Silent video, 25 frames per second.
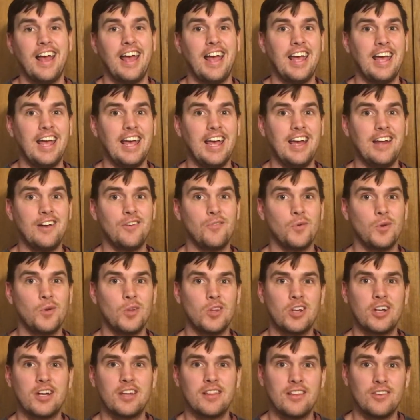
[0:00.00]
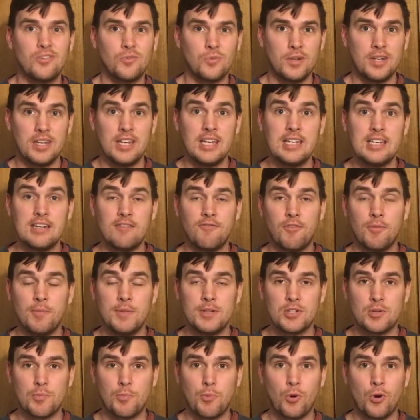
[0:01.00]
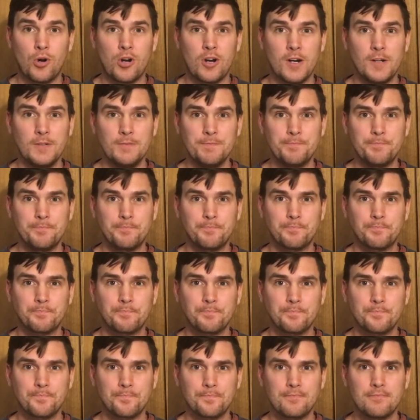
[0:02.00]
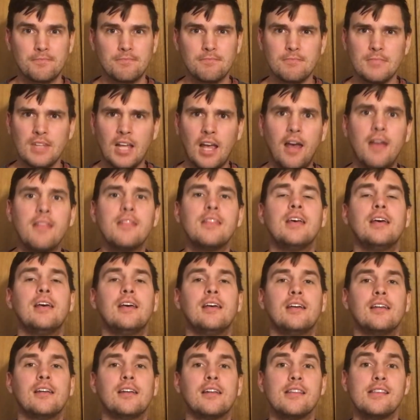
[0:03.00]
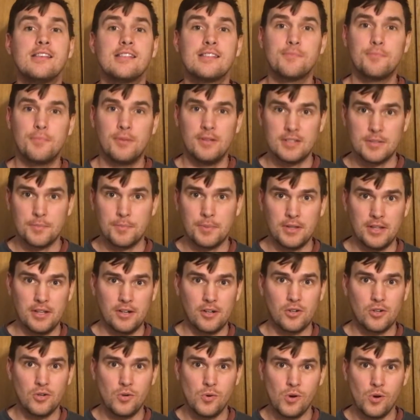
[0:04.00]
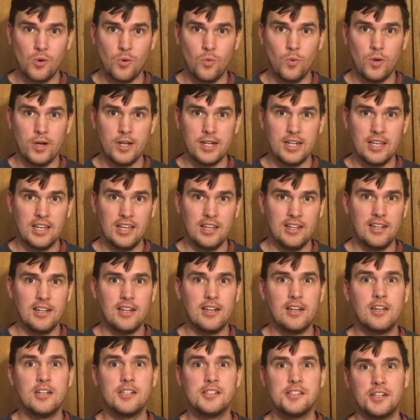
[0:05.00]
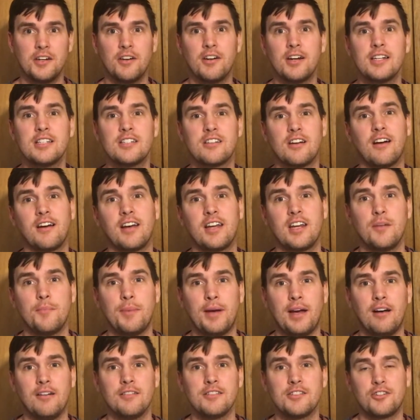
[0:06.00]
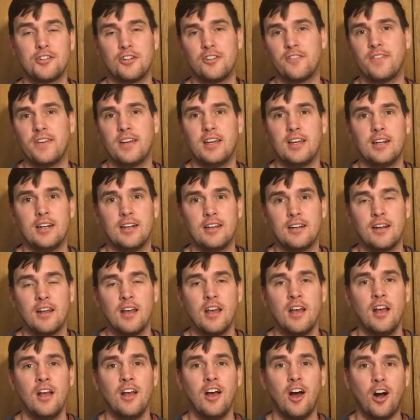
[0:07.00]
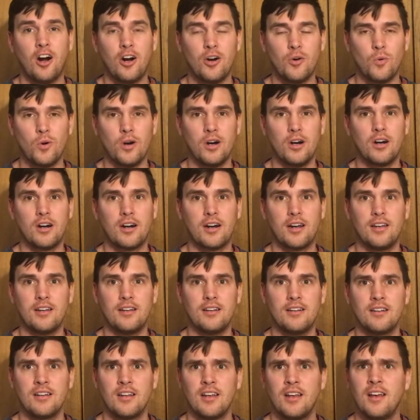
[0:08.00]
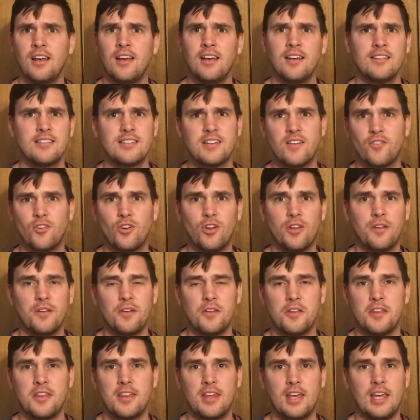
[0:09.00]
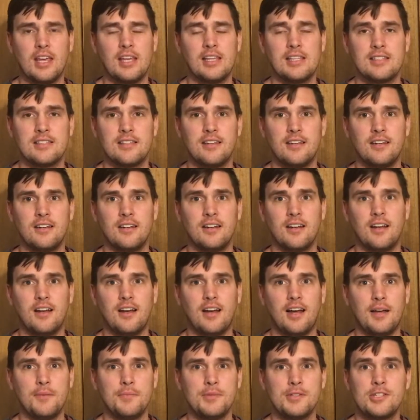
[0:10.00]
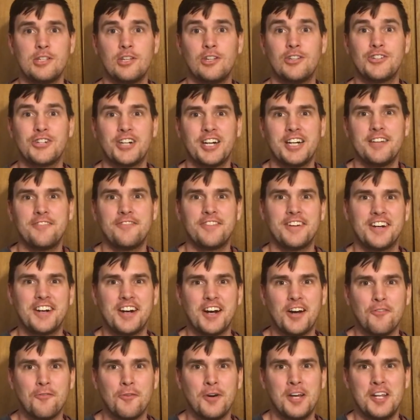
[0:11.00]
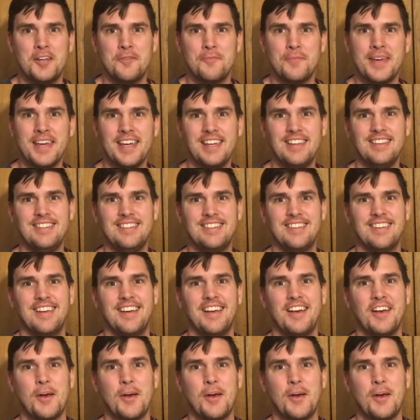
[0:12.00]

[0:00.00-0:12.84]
And we look at this one he did for Mr. Porter. And then this is a political one he did in a series talking about surfing and artwork and several other things. And I'm still trying to figure out what it means.